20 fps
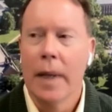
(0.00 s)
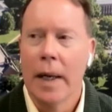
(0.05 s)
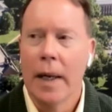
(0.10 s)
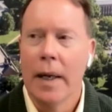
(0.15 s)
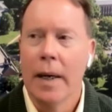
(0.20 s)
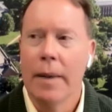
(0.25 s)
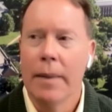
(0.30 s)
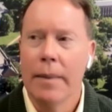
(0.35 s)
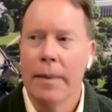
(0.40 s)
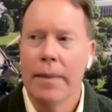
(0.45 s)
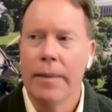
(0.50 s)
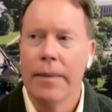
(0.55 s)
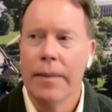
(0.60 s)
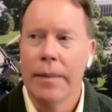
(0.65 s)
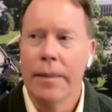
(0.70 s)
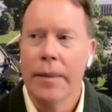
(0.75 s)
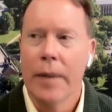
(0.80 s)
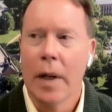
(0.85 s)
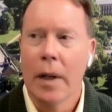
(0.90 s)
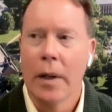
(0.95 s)
a
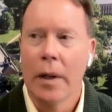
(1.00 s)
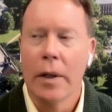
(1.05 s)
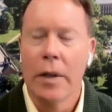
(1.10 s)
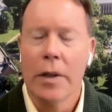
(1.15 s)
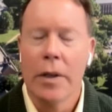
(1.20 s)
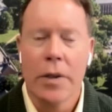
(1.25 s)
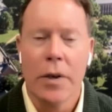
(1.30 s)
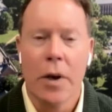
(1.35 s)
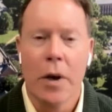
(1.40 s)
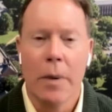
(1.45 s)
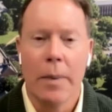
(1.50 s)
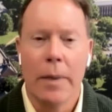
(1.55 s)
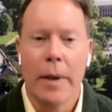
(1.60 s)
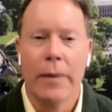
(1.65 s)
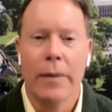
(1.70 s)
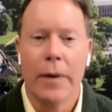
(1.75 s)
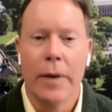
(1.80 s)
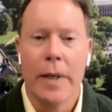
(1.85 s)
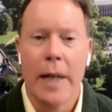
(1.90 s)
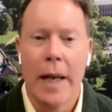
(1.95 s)
little
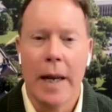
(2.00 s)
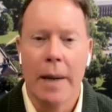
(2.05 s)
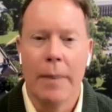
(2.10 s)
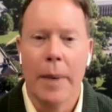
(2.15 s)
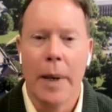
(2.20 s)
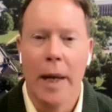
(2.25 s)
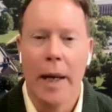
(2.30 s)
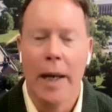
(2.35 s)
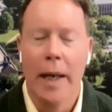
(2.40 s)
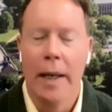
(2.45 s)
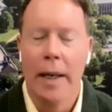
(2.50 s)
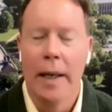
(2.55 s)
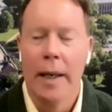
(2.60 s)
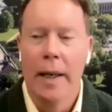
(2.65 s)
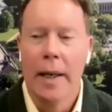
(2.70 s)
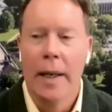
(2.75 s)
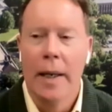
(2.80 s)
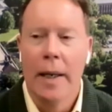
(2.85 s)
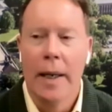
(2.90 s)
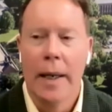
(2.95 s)
disturbing for Ted Budd,
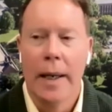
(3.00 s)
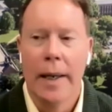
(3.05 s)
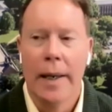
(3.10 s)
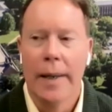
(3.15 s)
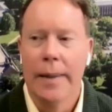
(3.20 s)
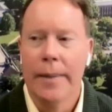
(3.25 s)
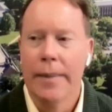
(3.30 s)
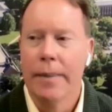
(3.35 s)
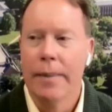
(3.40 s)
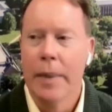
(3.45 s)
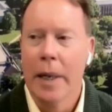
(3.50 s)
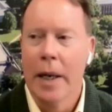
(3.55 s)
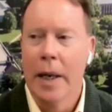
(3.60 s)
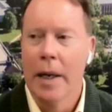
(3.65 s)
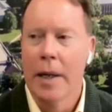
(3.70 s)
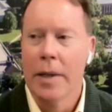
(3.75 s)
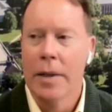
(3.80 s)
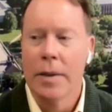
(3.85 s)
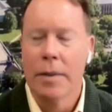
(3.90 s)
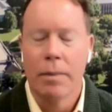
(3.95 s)

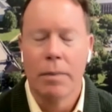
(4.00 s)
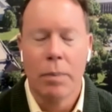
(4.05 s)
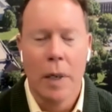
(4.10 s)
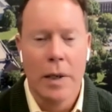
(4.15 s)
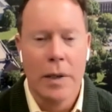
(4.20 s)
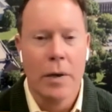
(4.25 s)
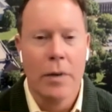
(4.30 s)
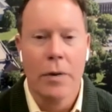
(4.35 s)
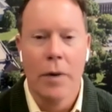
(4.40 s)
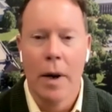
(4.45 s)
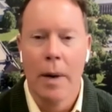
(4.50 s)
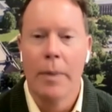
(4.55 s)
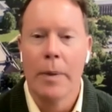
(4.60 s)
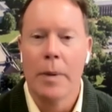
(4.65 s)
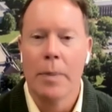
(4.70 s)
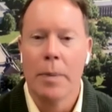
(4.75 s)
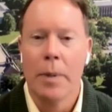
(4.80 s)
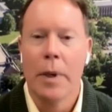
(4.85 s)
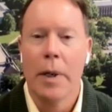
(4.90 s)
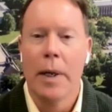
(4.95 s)
because President Trump
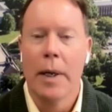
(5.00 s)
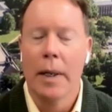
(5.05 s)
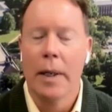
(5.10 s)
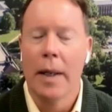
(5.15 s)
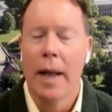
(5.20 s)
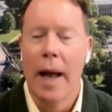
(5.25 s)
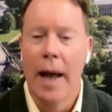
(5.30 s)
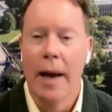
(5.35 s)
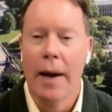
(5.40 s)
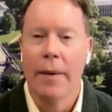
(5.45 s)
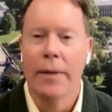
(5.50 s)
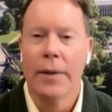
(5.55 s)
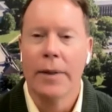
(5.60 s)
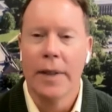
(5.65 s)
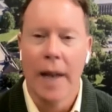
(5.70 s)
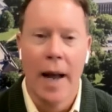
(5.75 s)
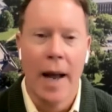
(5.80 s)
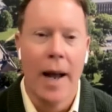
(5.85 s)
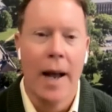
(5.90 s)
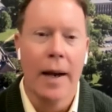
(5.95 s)
is putting a lot of
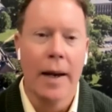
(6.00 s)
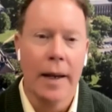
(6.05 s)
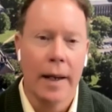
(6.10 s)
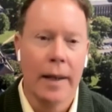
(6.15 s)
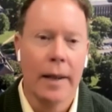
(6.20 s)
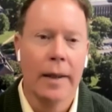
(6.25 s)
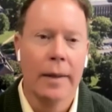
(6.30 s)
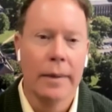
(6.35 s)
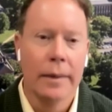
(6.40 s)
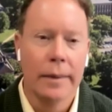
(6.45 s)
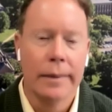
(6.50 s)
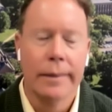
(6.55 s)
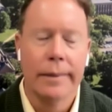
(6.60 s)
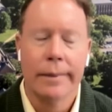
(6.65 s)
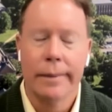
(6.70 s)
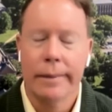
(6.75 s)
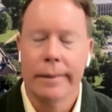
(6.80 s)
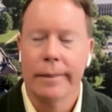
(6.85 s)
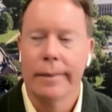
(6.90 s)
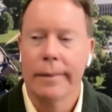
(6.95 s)
stock in
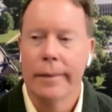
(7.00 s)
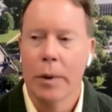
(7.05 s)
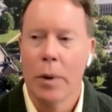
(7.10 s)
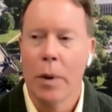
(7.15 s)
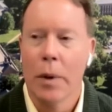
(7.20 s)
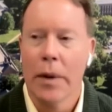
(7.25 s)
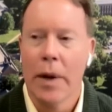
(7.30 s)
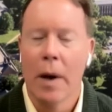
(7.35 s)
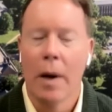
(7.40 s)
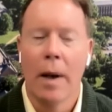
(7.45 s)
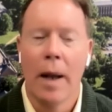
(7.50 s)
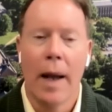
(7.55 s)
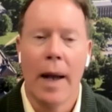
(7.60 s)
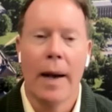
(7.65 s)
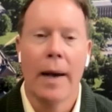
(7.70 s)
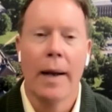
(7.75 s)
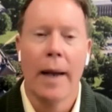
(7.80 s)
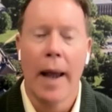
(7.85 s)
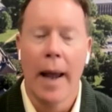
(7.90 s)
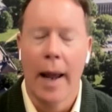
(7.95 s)
North
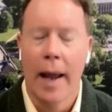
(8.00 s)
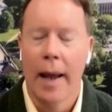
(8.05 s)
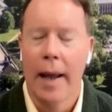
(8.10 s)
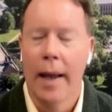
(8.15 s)
Carolina.